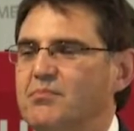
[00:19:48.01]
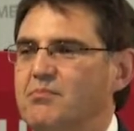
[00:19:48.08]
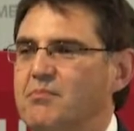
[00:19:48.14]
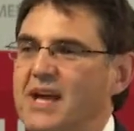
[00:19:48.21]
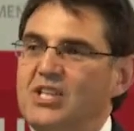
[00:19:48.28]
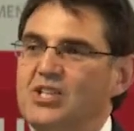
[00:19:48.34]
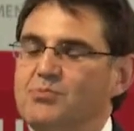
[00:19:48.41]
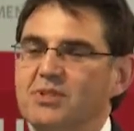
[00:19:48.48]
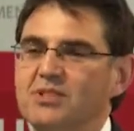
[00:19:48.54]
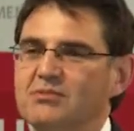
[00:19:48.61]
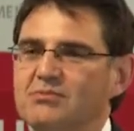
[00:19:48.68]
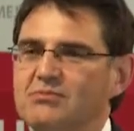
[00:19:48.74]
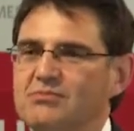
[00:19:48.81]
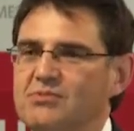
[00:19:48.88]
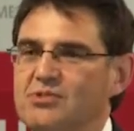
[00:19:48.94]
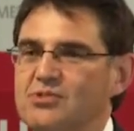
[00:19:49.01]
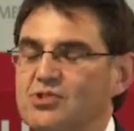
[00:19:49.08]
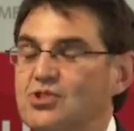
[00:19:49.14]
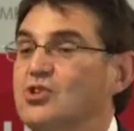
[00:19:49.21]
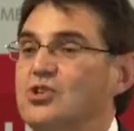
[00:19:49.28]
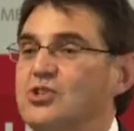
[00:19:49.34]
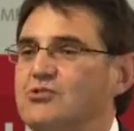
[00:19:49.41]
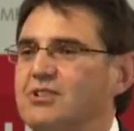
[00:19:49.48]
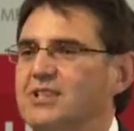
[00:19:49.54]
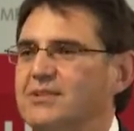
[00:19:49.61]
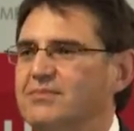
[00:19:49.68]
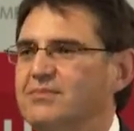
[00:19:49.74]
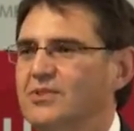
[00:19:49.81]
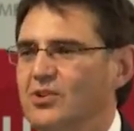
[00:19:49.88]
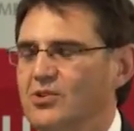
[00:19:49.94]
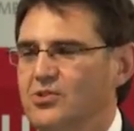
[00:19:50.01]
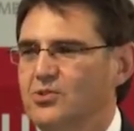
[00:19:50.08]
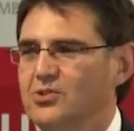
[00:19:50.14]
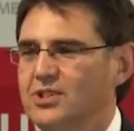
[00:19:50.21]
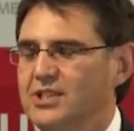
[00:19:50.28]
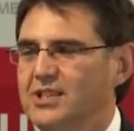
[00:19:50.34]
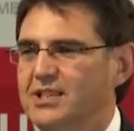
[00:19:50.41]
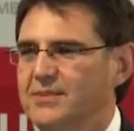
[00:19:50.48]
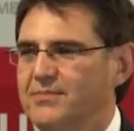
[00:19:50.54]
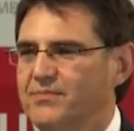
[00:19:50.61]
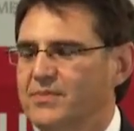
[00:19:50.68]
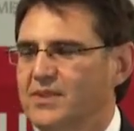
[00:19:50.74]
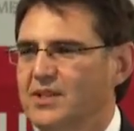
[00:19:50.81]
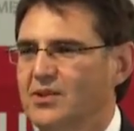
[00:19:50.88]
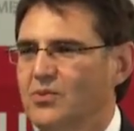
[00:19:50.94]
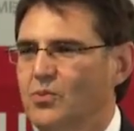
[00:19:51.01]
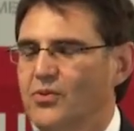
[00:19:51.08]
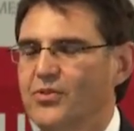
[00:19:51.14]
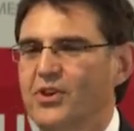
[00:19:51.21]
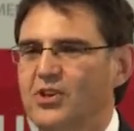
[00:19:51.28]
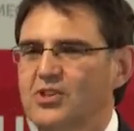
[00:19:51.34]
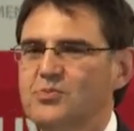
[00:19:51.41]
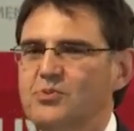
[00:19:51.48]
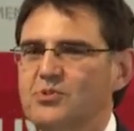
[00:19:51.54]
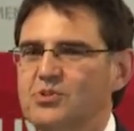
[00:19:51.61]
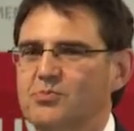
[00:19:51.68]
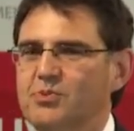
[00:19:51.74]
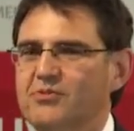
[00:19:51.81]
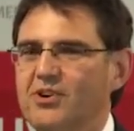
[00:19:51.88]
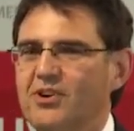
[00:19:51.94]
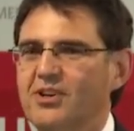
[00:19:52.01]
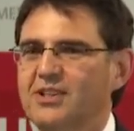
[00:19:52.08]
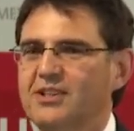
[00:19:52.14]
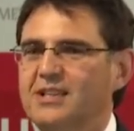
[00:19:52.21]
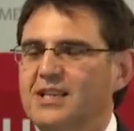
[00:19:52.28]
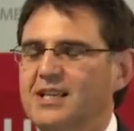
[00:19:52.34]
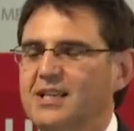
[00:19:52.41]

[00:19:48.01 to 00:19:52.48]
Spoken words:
management, surgery on your knee. What the hospital's provided,